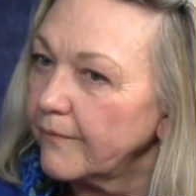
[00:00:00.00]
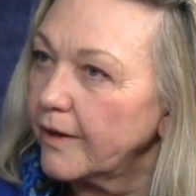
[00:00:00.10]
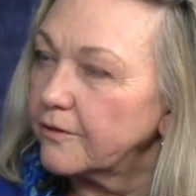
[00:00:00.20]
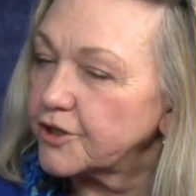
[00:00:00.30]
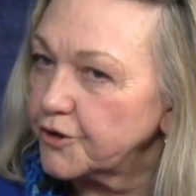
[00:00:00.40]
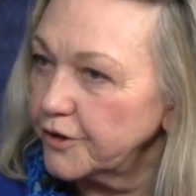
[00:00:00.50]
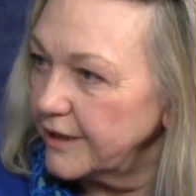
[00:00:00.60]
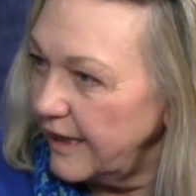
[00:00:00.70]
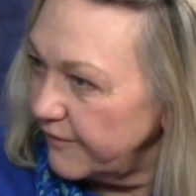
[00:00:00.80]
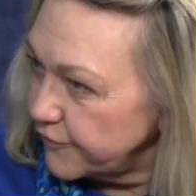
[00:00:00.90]
shortly
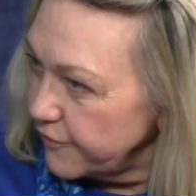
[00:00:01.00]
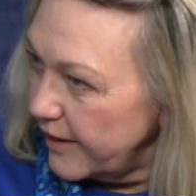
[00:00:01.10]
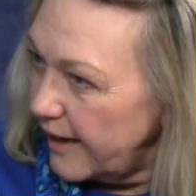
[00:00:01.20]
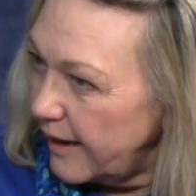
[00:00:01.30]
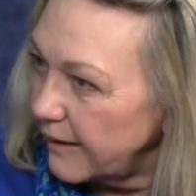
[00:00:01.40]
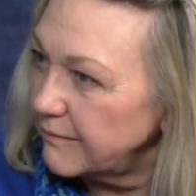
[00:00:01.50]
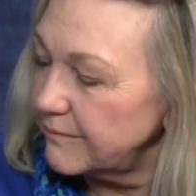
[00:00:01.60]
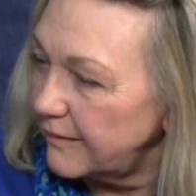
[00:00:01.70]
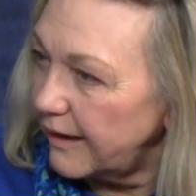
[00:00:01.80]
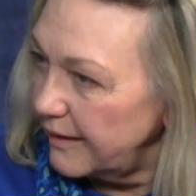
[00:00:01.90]
after that,
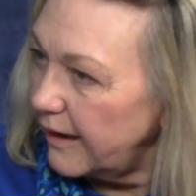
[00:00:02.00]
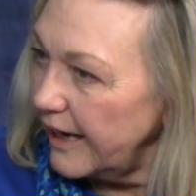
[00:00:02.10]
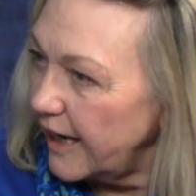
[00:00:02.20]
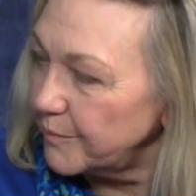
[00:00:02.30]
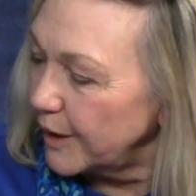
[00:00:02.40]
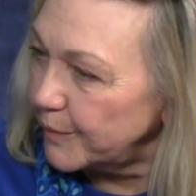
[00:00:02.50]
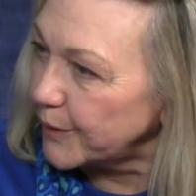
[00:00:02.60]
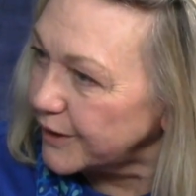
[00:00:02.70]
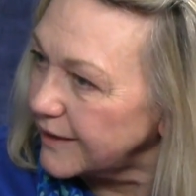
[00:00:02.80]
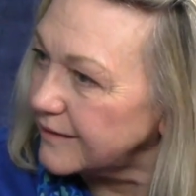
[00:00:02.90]
I, I, had my born
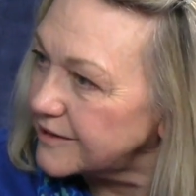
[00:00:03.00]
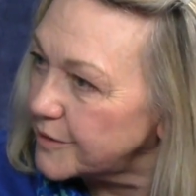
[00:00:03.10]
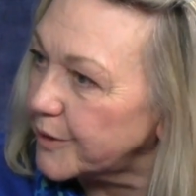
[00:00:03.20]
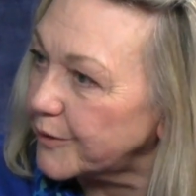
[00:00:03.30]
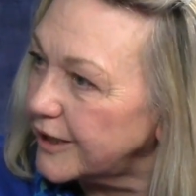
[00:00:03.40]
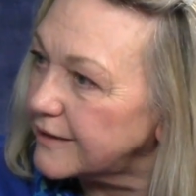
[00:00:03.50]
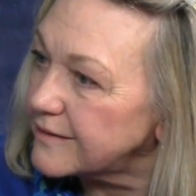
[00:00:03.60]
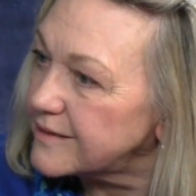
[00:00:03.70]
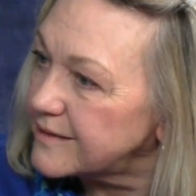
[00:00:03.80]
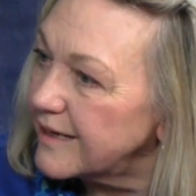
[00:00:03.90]
again
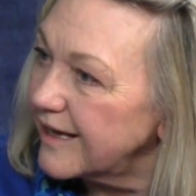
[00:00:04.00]
experience. Tell us